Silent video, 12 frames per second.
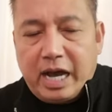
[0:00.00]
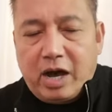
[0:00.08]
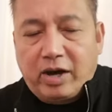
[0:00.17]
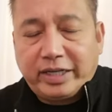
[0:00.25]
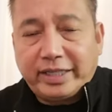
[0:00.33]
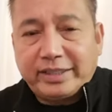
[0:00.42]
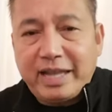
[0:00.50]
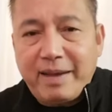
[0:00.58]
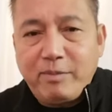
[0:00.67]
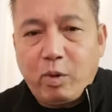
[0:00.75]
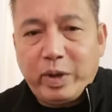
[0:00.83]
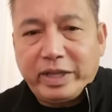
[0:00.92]
on a
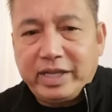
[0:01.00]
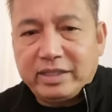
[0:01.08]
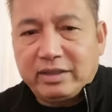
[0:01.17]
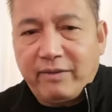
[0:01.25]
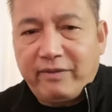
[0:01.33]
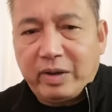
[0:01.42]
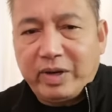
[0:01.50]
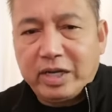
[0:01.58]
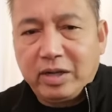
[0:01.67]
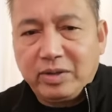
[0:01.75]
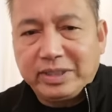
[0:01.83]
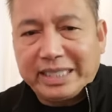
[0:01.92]
stem with this very
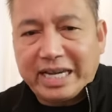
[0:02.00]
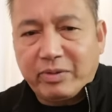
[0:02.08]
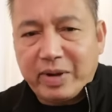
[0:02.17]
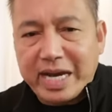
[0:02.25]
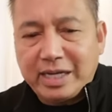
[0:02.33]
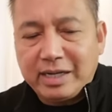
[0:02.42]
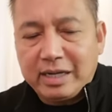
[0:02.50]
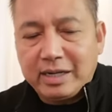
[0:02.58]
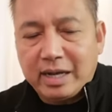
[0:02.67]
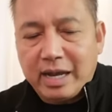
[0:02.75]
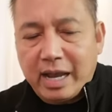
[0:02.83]
glossy green